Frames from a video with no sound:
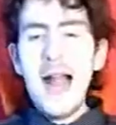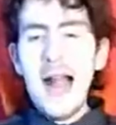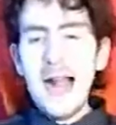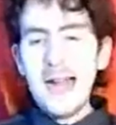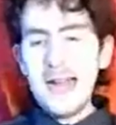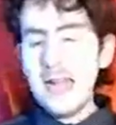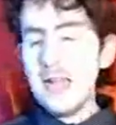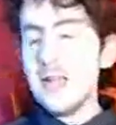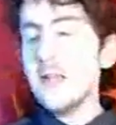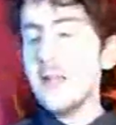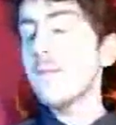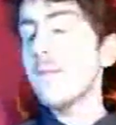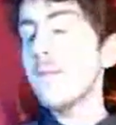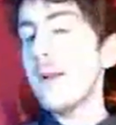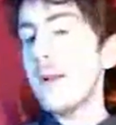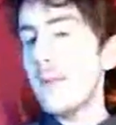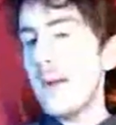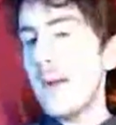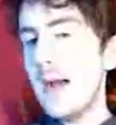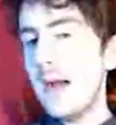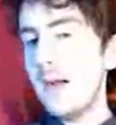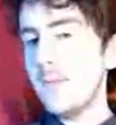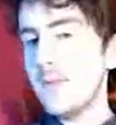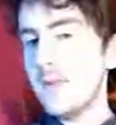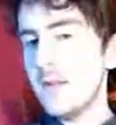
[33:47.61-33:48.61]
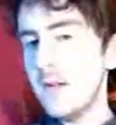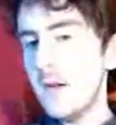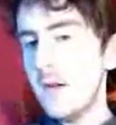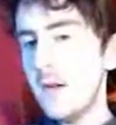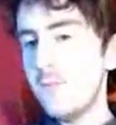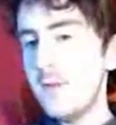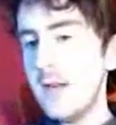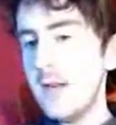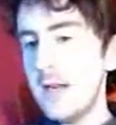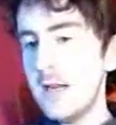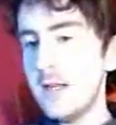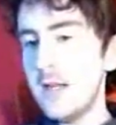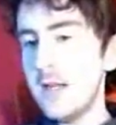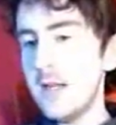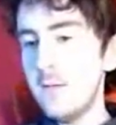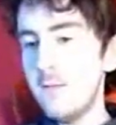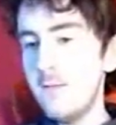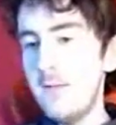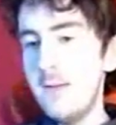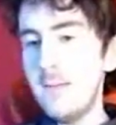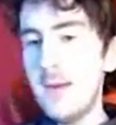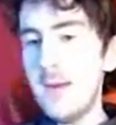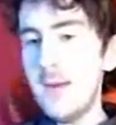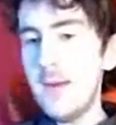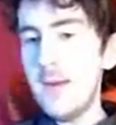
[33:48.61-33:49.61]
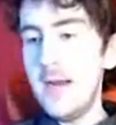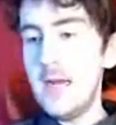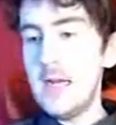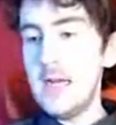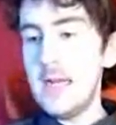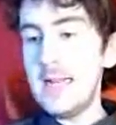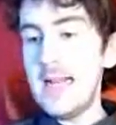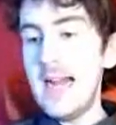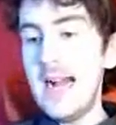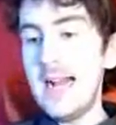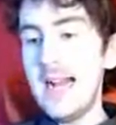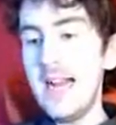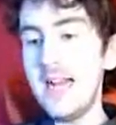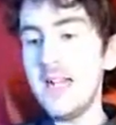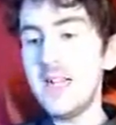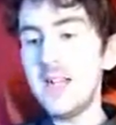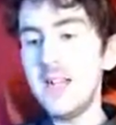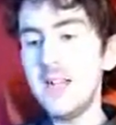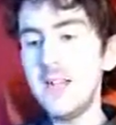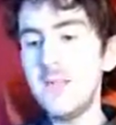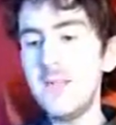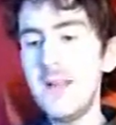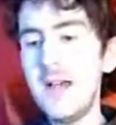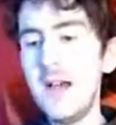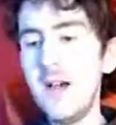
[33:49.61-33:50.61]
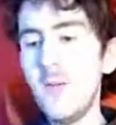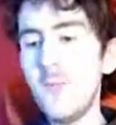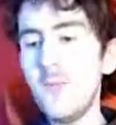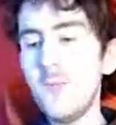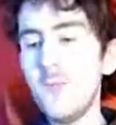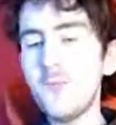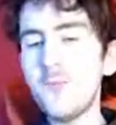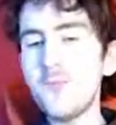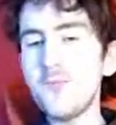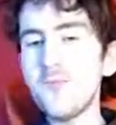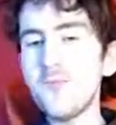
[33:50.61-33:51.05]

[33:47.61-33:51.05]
any of the stuff we can know from Power Rangers, and it just felt